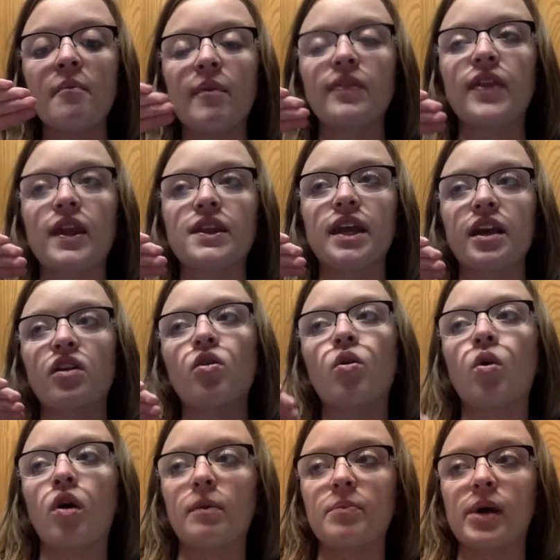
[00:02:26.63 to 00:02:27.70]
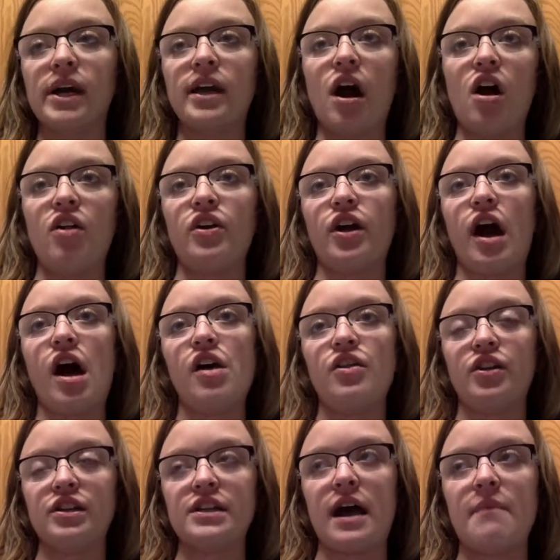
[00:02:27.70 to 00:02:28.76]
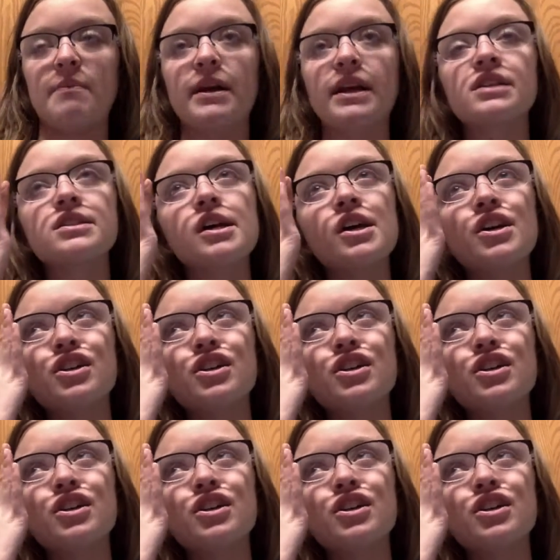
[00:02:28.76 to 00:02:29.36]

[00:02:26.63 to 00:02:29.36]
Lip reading: but then they incorporate all their other topics.